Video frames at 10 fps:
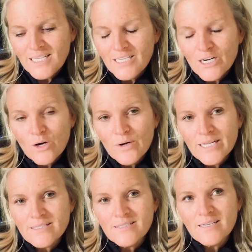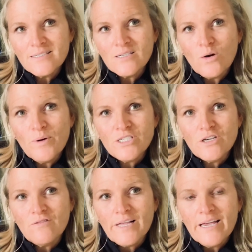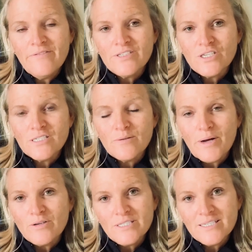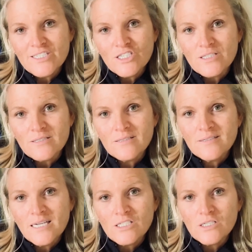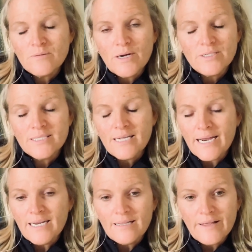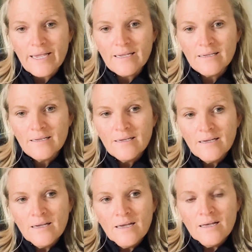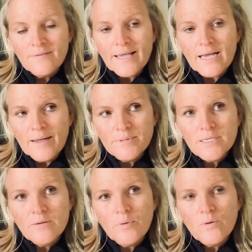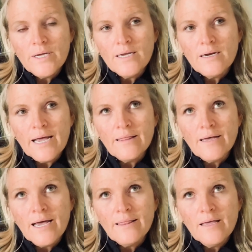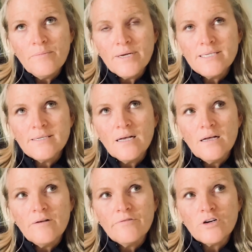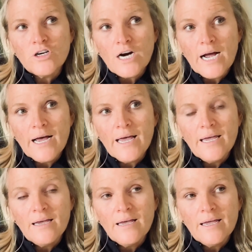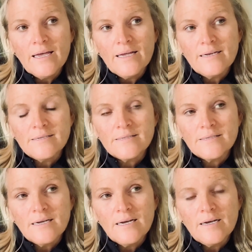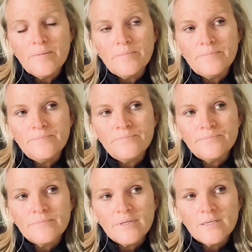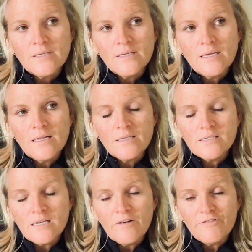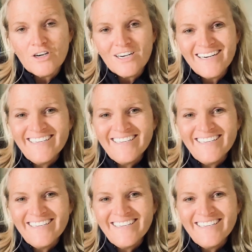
you know, it's so much of life is just about decisions. It's just about deciding like, like I'm to the point, I, I let myself cry and, um, suffer